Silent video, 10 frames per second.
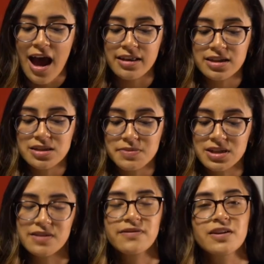And this
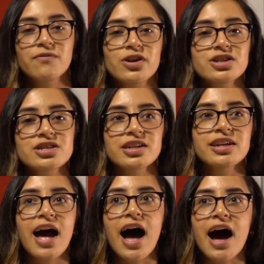specific
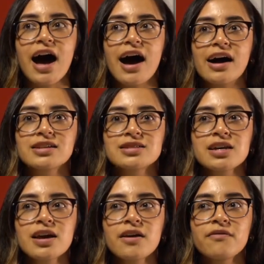version has
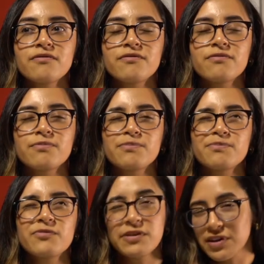
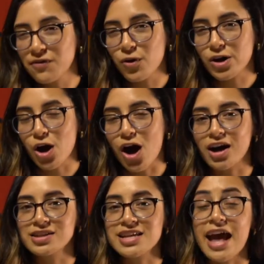54
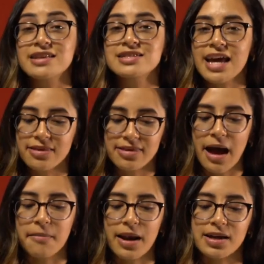cards and 10
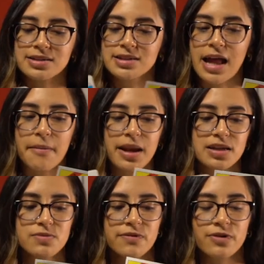tablas.
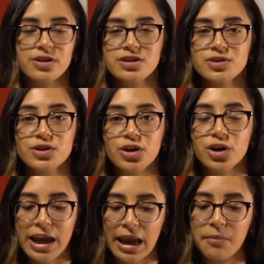Tablas refers to your
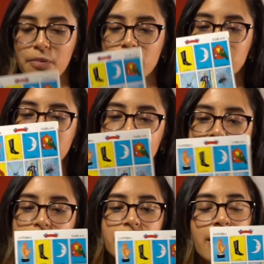game board
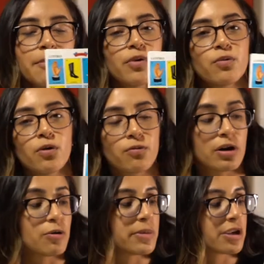here, but what
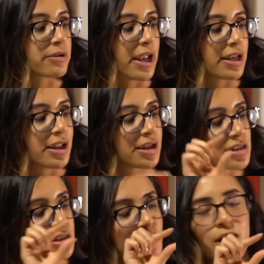we'll be creating
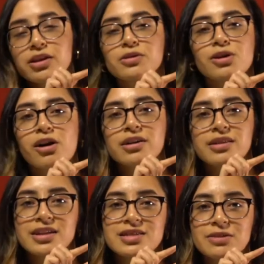is a small little card
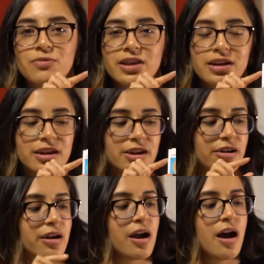that's within
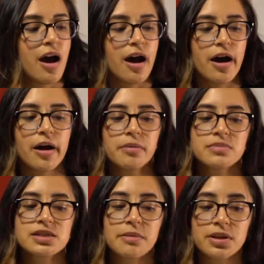here.
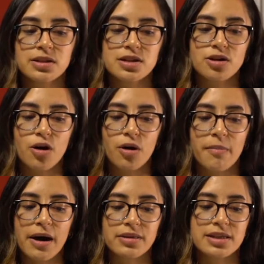And something to note
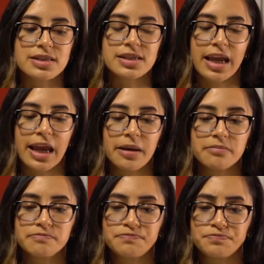about this
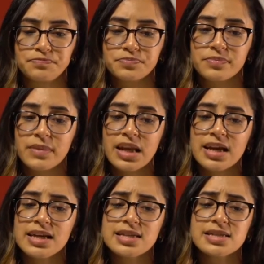
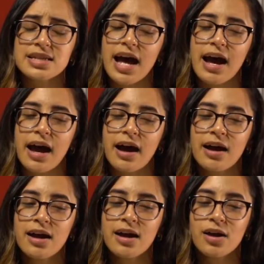game is
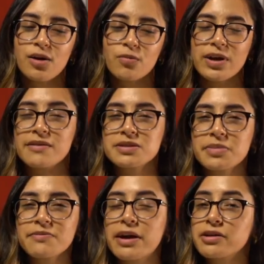that we have to
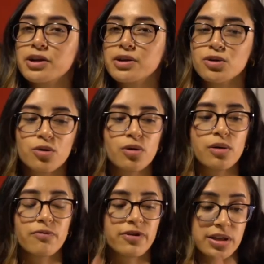be very
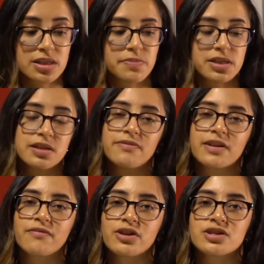critical for this
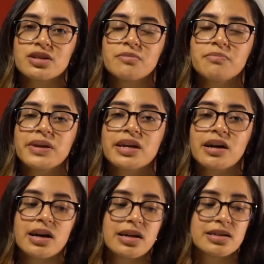specific version
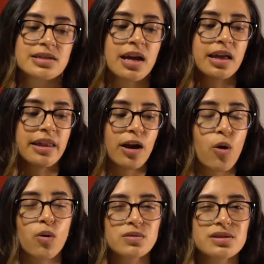because they
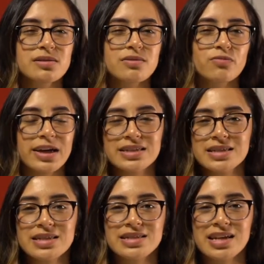hold
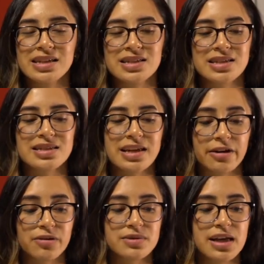racist and sexist
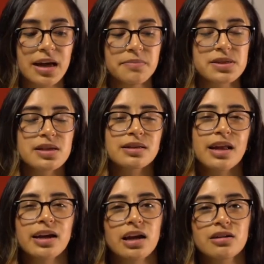stereotypes.
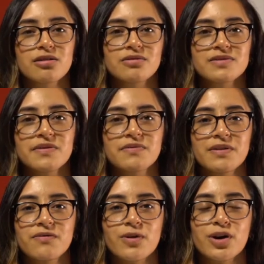9 out of those
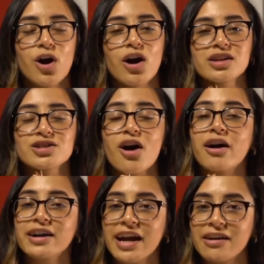54 cards
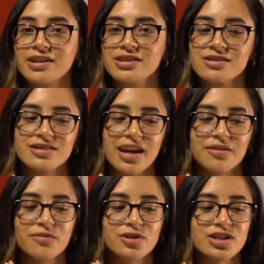are characters
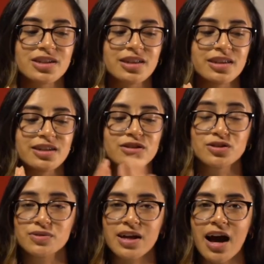and unfortunately
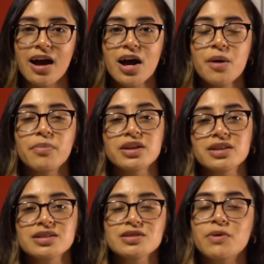do that. But
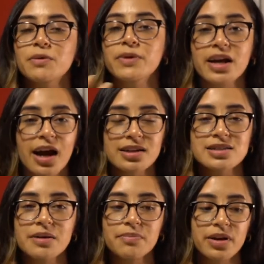this is where we kind of
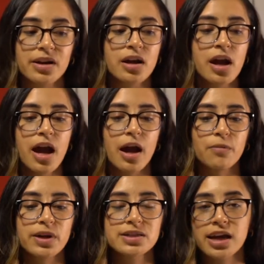step in and
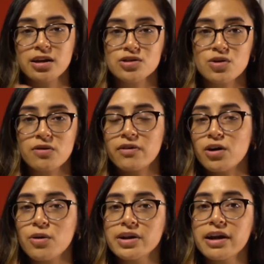we take control of
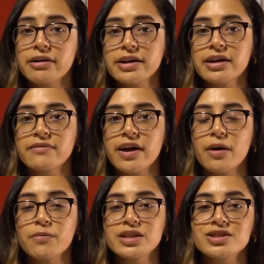our own narrative
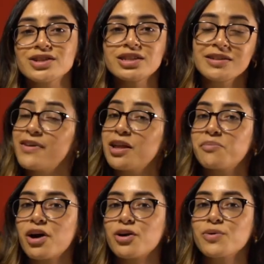and we start to
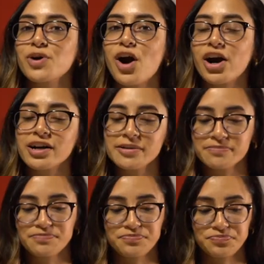develop our own card
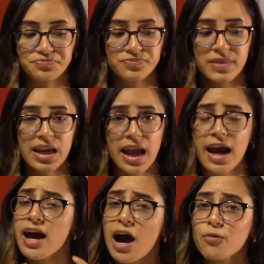
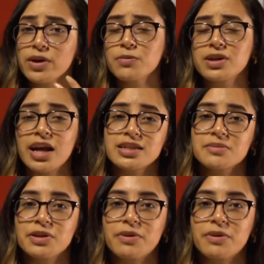and how we would like to be